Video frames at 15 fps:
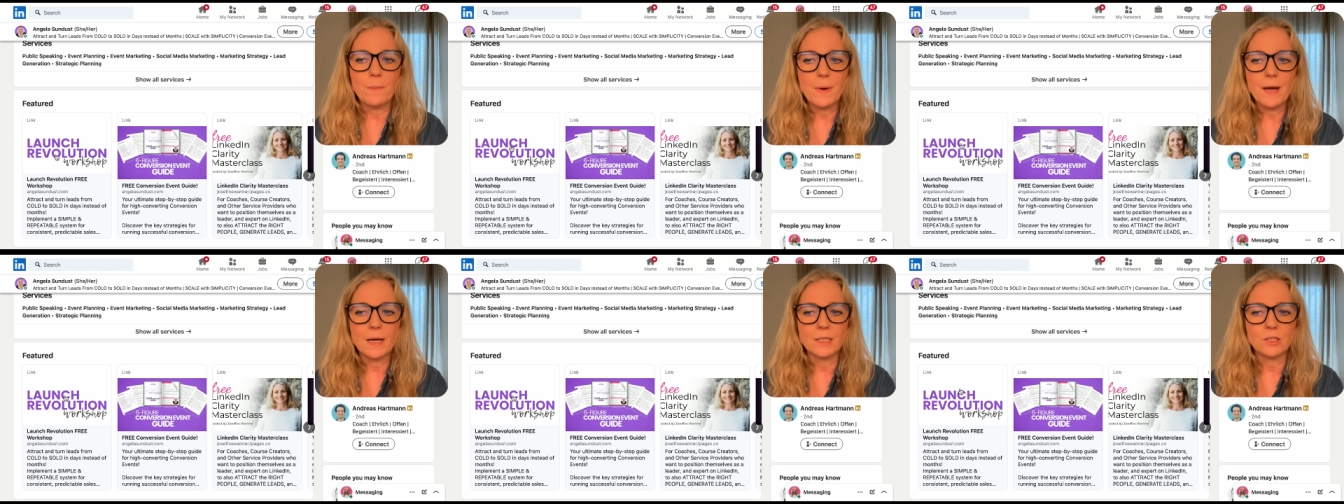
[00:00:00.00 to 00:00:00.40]

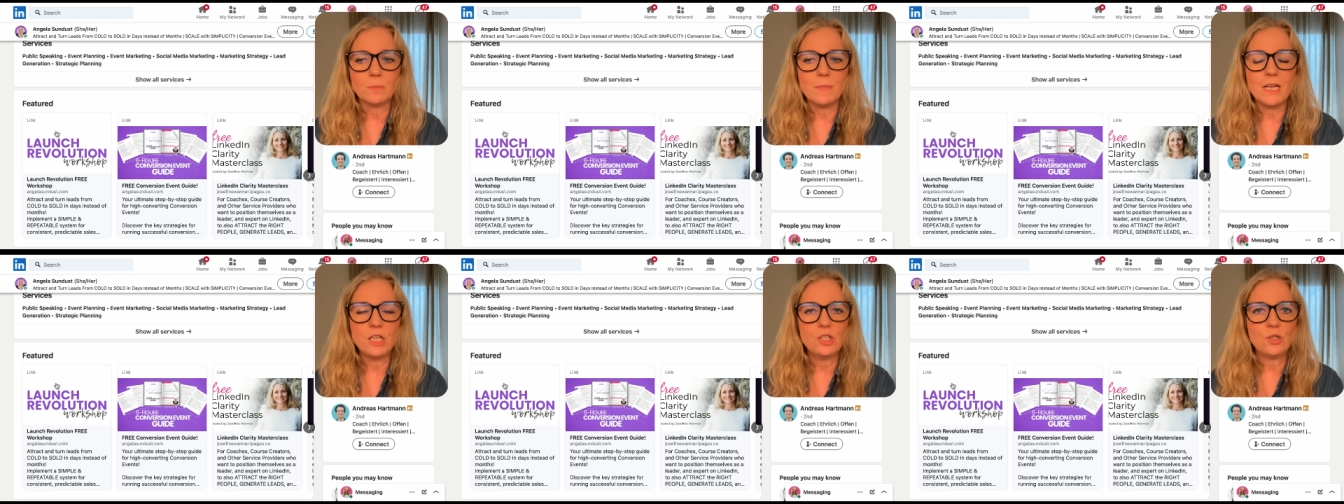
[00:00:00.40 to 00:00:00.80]

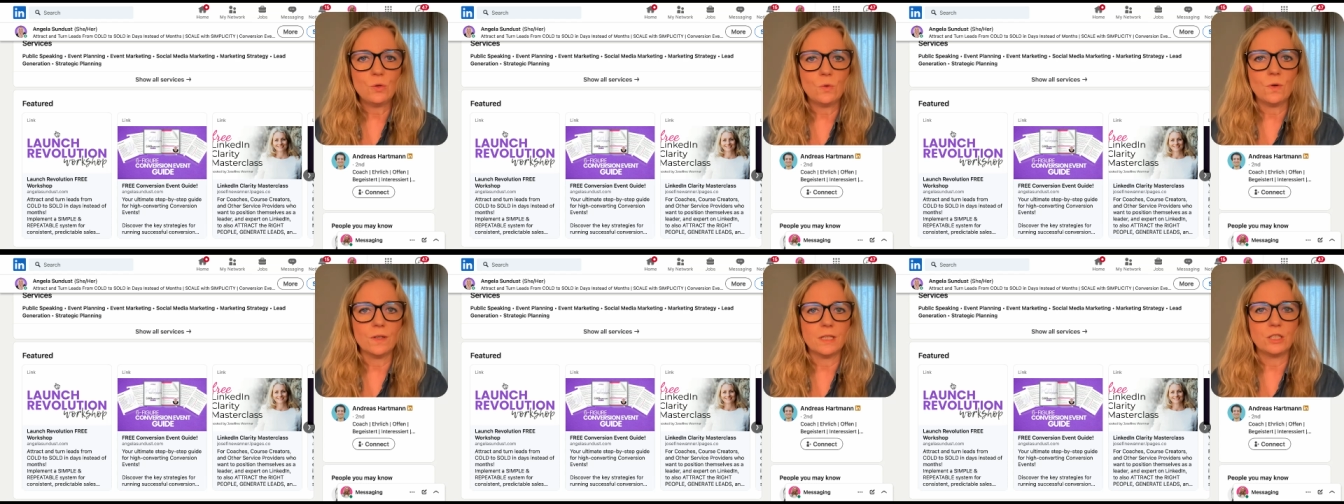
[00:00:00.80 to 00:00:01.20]
But make
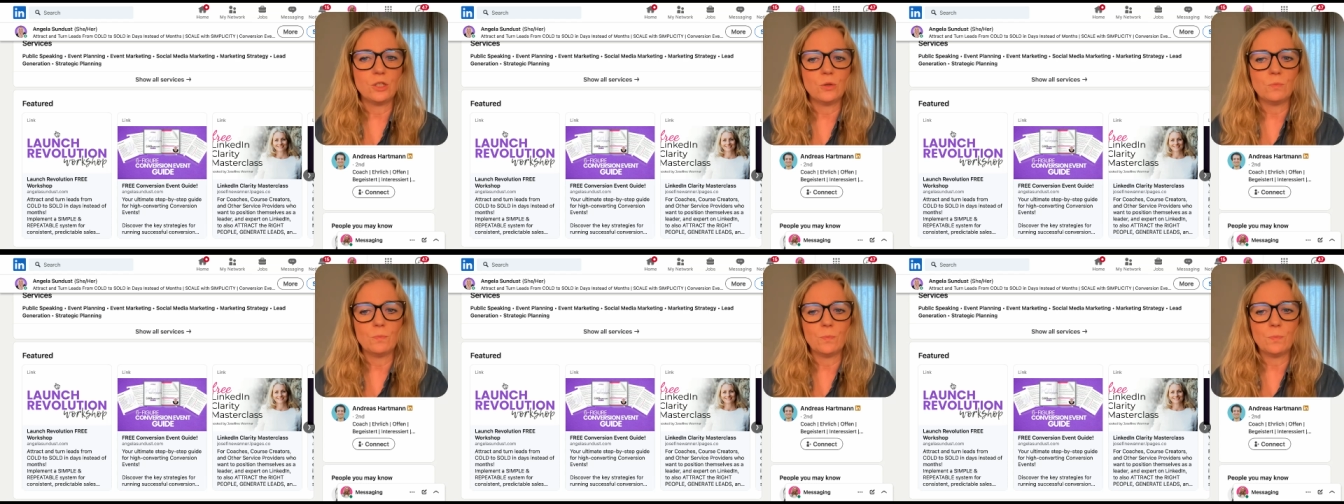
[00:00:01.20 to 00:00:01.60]
sure
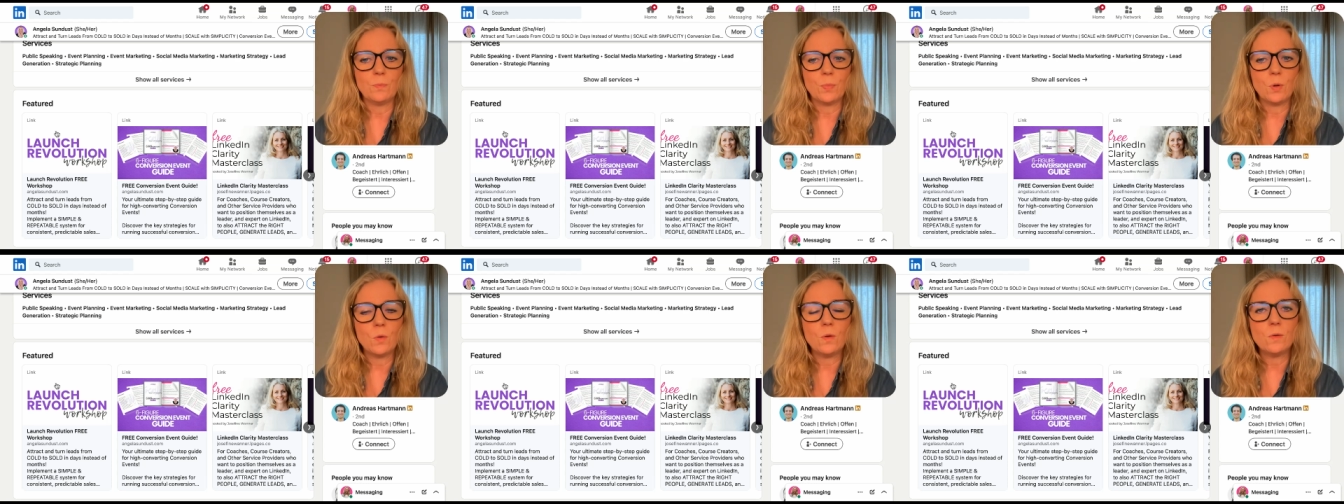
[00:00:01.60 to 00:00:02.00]
that you
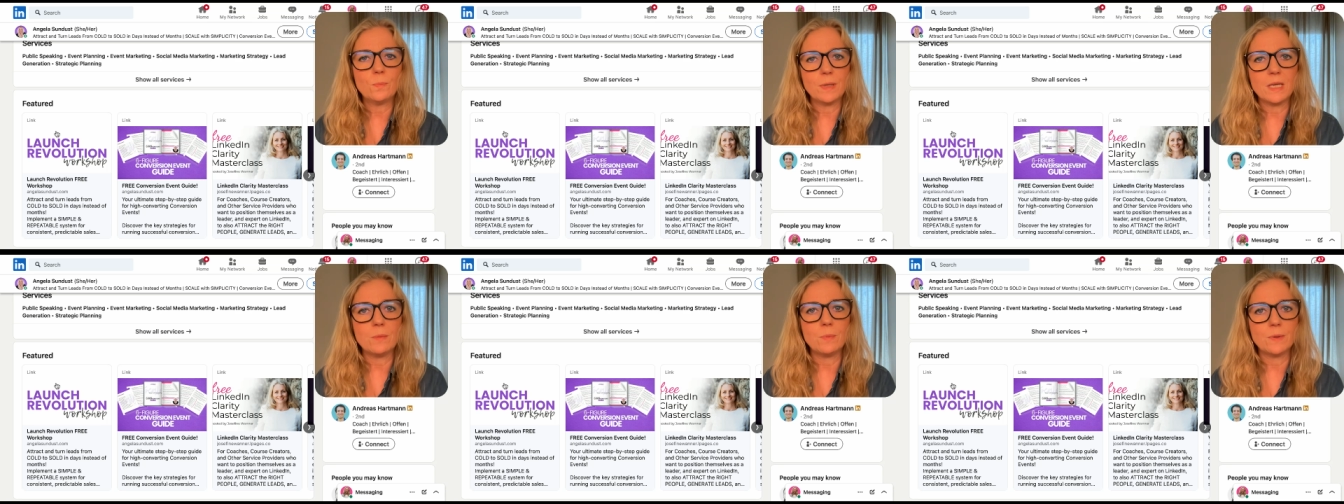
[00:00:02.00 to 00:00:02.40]

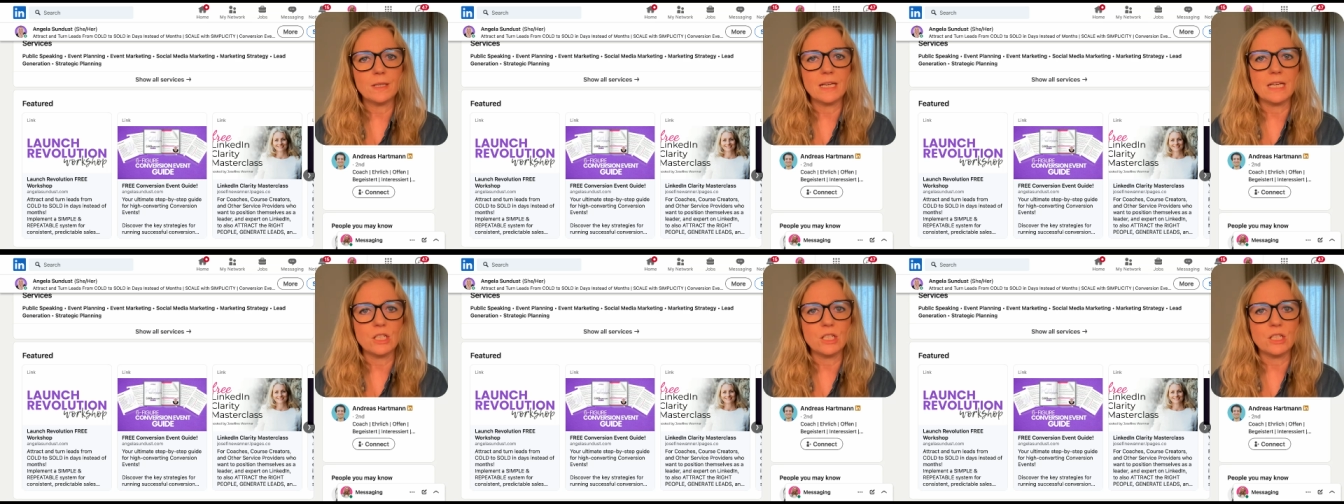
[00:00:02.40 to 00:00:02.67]
pull people